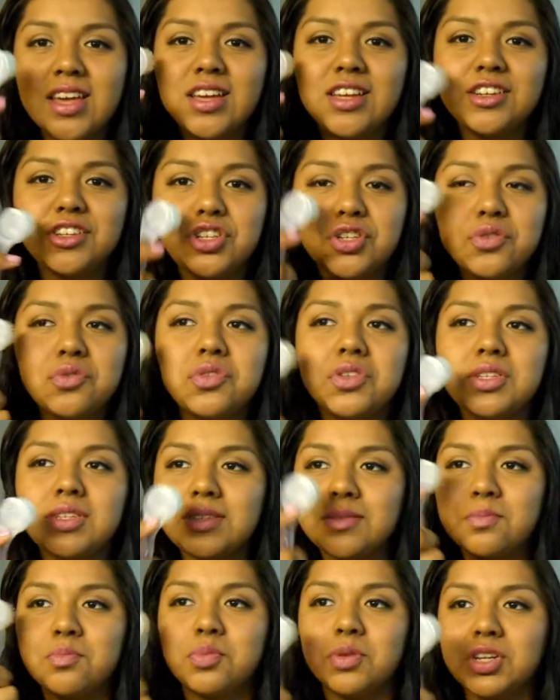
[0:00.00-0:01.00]
and she'll
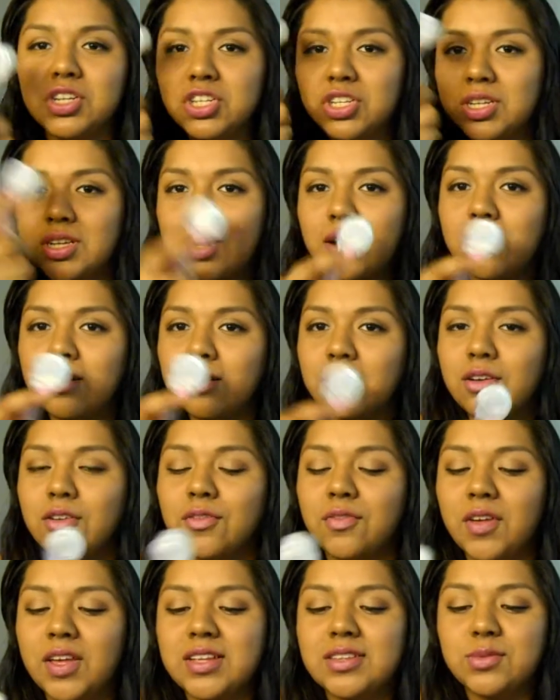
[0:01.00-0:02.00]
just brush it on her
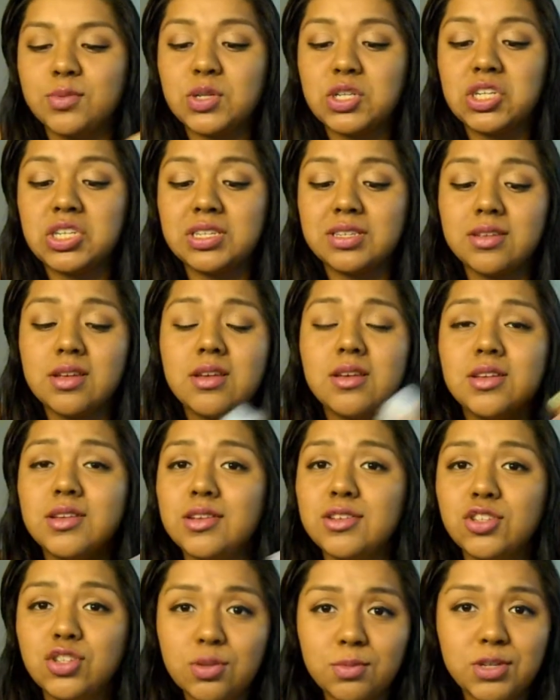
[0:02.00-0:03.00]
face, which is
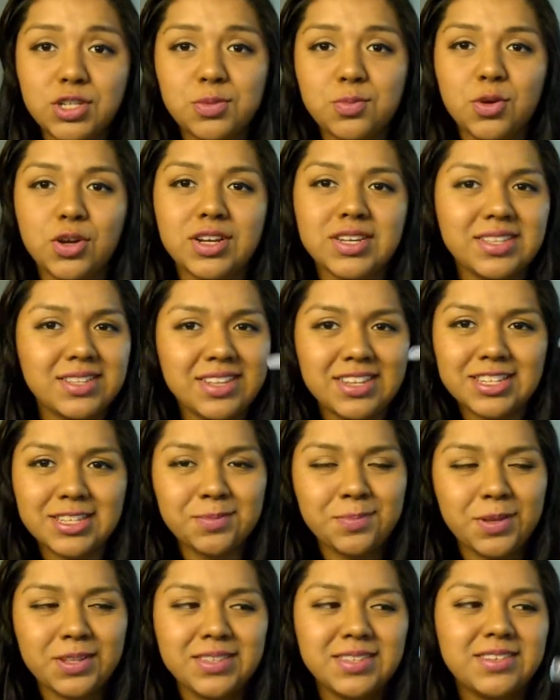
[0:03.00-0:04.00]
so much more
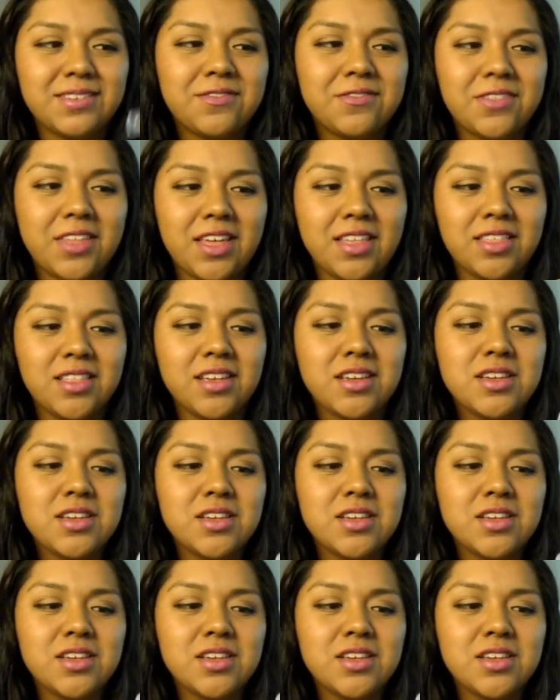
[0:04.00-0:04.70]
inexpensive than